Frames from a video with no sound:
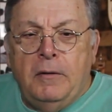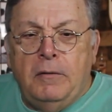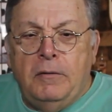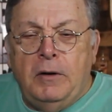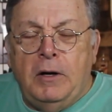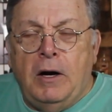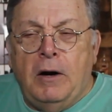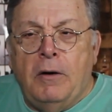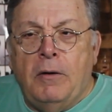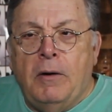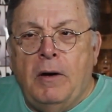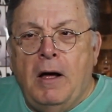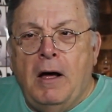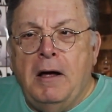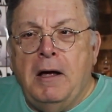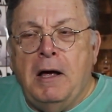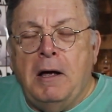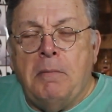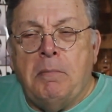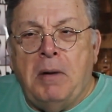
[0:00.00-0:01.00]
you know
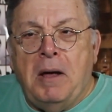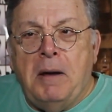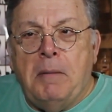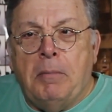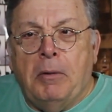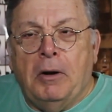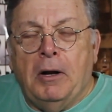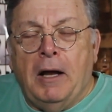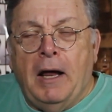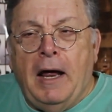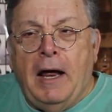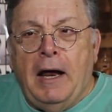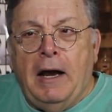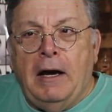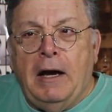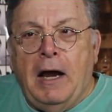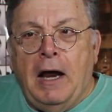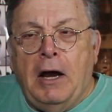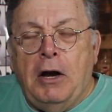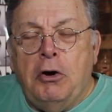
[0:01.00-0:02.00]
hugging people,
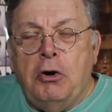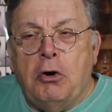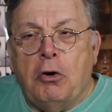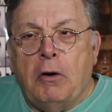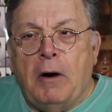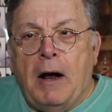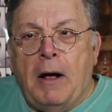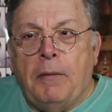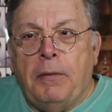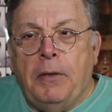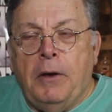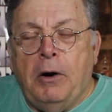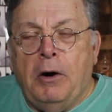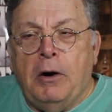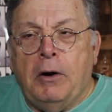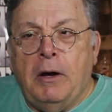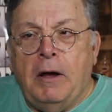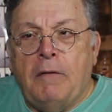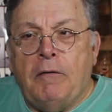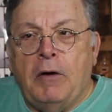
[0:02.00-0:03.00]
and and you're out
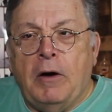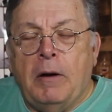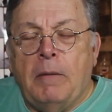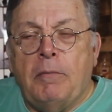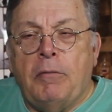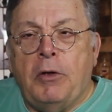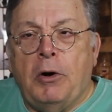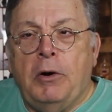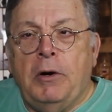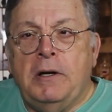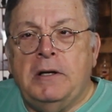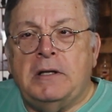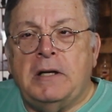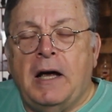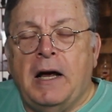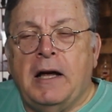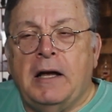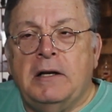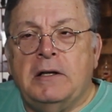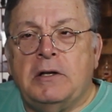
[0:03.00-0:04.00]
there giving them thirty
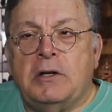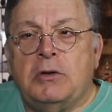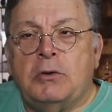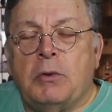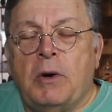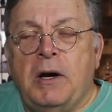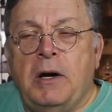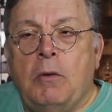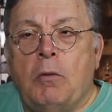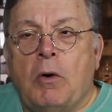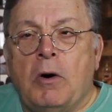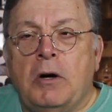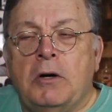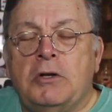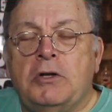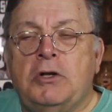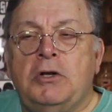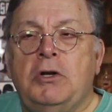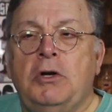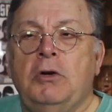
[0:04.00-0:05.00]
seconds and twenty
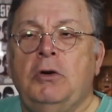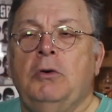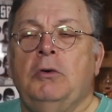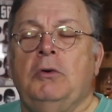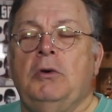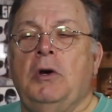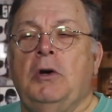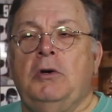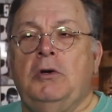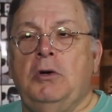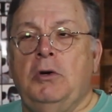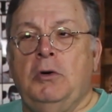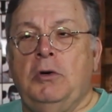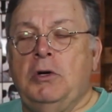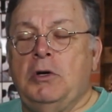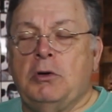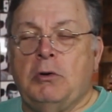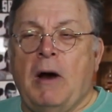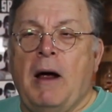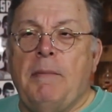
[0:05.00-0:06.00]
words to to
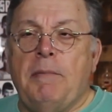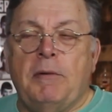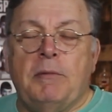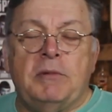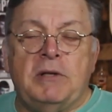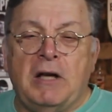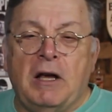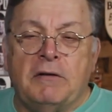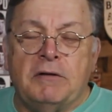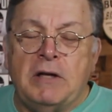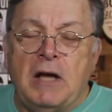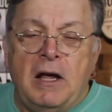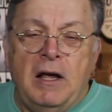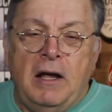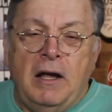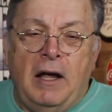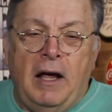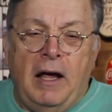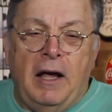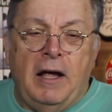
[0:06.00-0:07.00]
describe themselves,
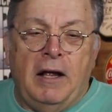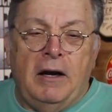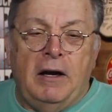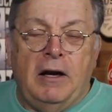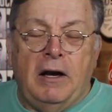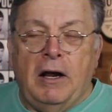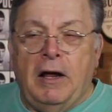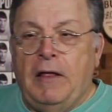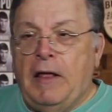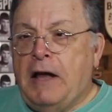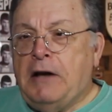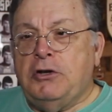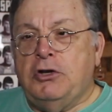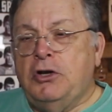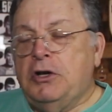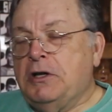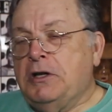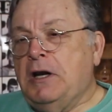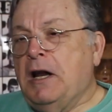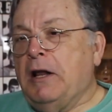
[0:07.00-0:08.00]
and uh, that's
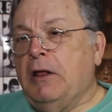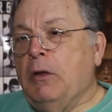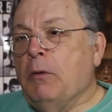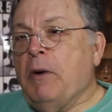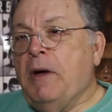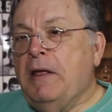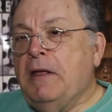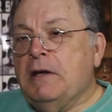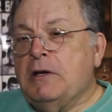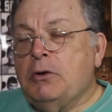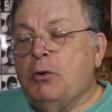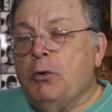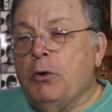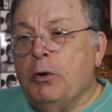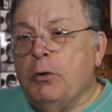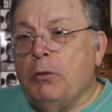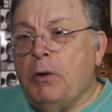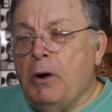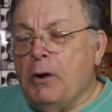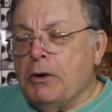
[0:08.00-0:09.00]
just not the way this
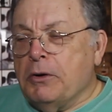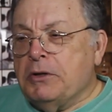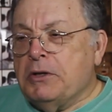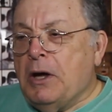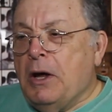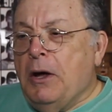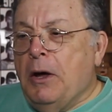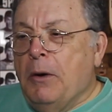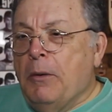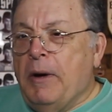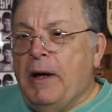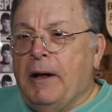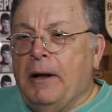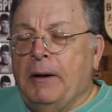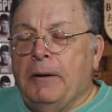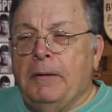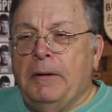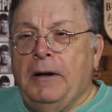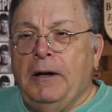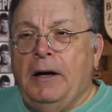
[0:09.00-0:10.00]
crew rolls.
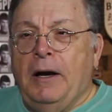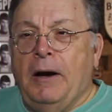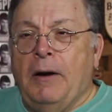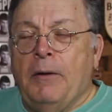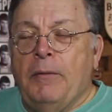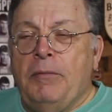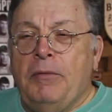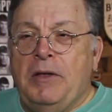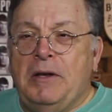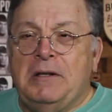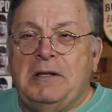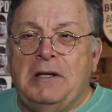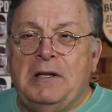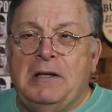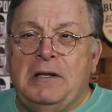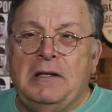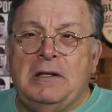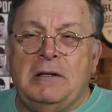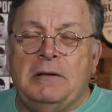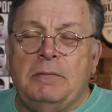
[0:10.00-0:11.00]
Well, you know, this
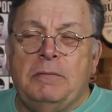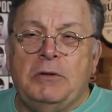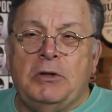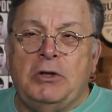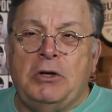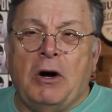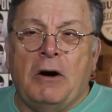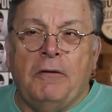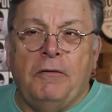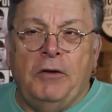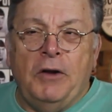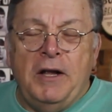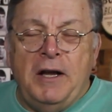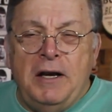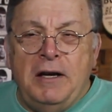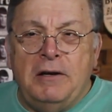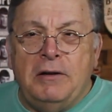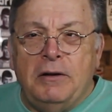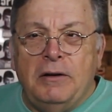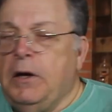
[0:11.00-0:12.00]
is
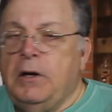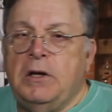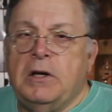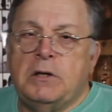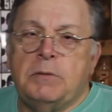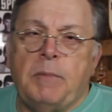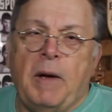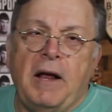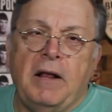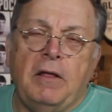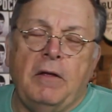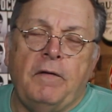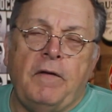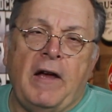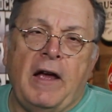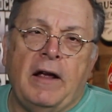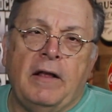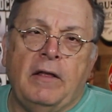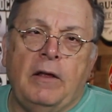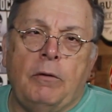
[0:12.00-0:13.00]
Starfleet. Despite the
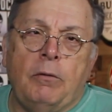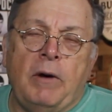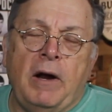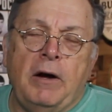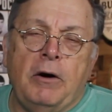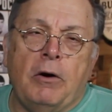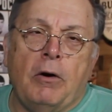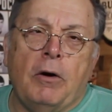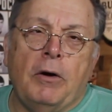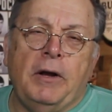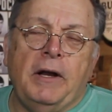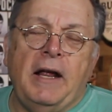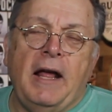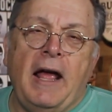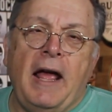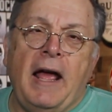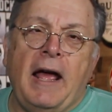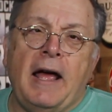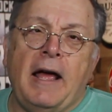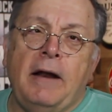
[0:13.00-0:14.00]
fact that Rayner only
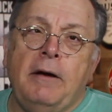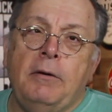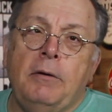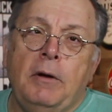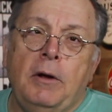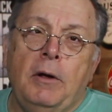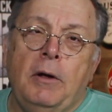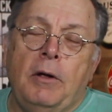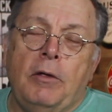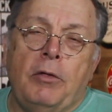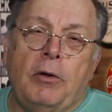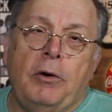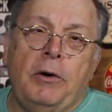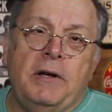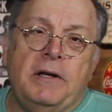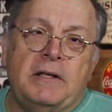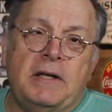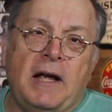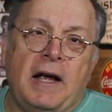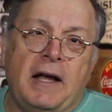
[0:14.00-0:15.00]
had
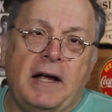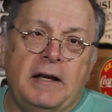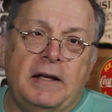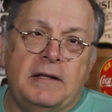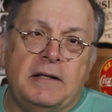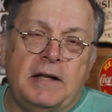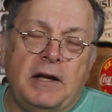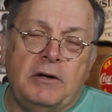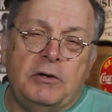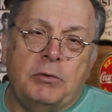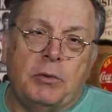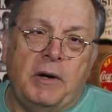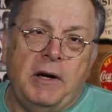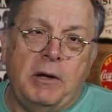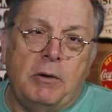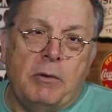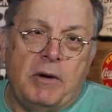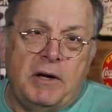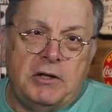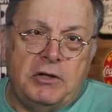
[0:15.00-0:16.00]
30 seconds and 20
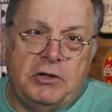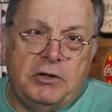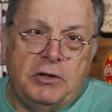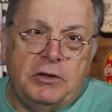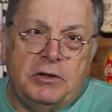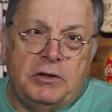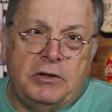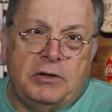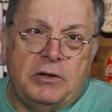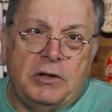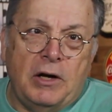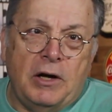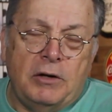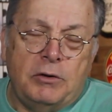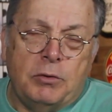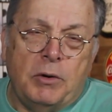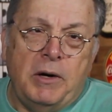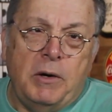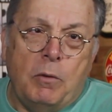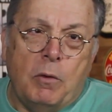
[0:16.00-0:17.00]
questions, uh,
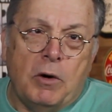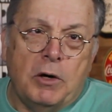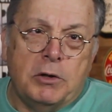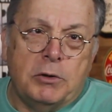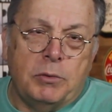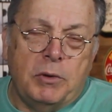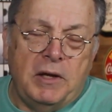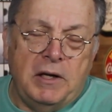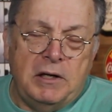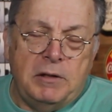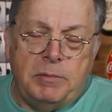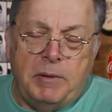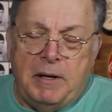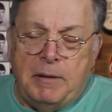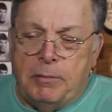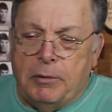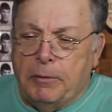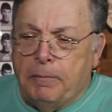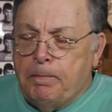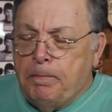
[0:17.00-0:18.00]
20 words with these
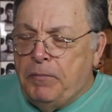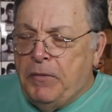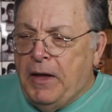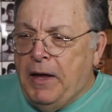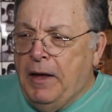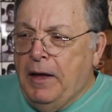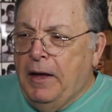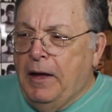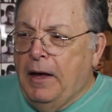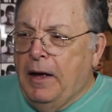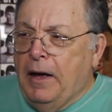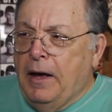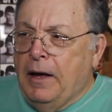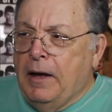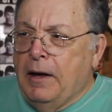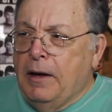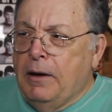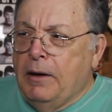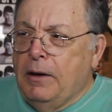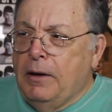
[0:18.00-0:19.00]
people,
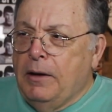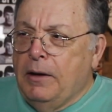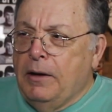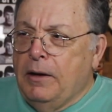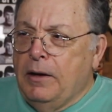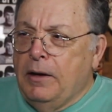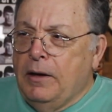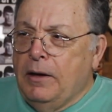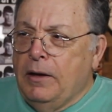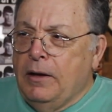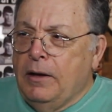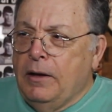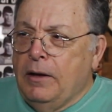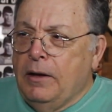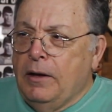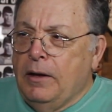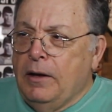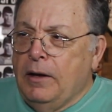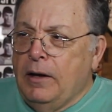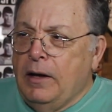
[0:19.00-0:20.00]
uh,
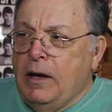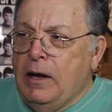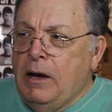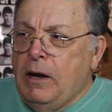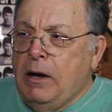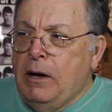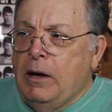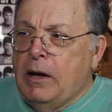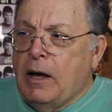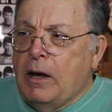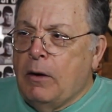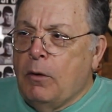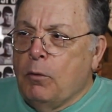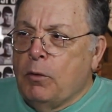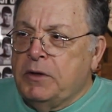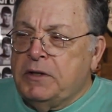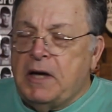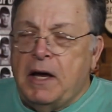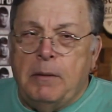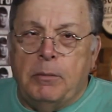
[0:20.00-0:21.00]
he uh,
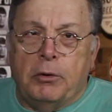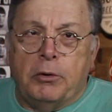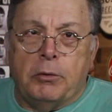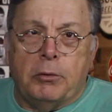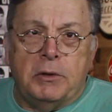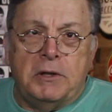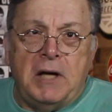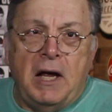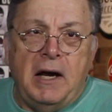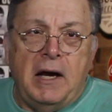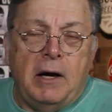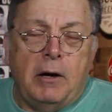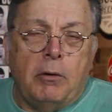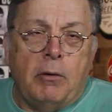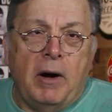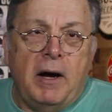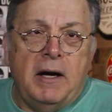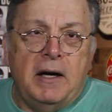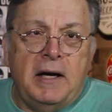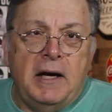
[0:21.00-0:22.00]
was able to retain a
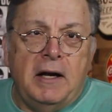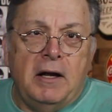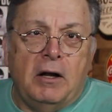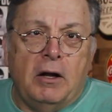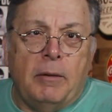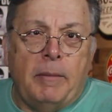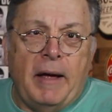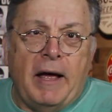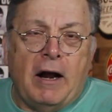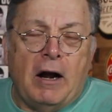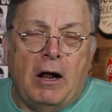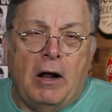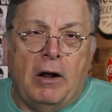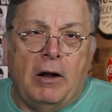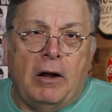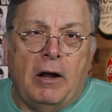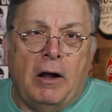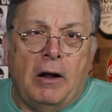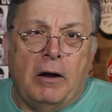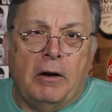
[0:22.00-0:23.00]
great deal about all,
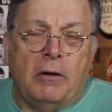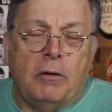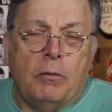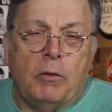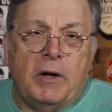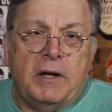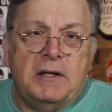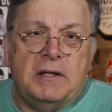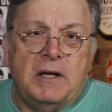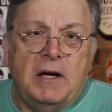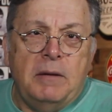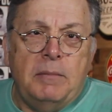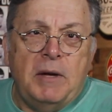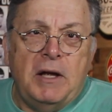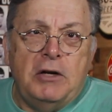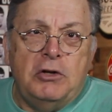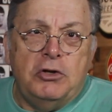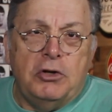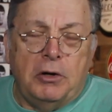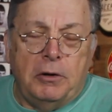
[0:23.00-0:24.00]
all the ones that he
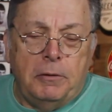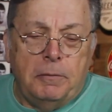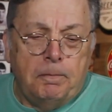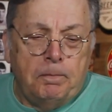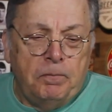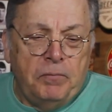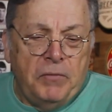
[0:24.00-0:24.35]
mentioned.